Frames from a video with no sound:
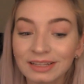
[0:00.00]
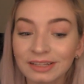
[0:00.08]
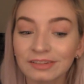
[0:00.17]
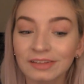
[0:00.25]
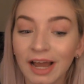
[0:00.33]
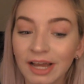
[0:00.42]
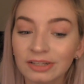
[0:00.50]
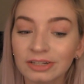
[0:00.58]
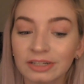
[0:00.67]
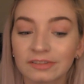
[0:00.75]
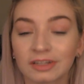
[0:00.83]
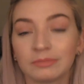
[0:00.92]
This eye
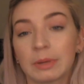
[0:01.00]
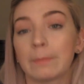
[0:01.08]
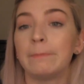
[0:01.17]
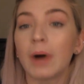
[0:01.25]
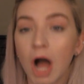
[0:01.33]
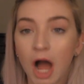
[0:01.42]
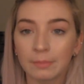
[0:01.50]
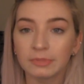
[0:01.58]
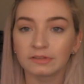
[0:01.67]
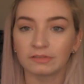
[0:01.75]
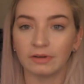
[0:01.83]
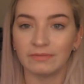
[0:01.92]
look is going to be
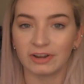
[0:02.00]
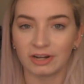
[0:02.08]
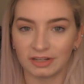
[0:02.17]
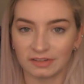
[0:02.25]
bomb, so I'm very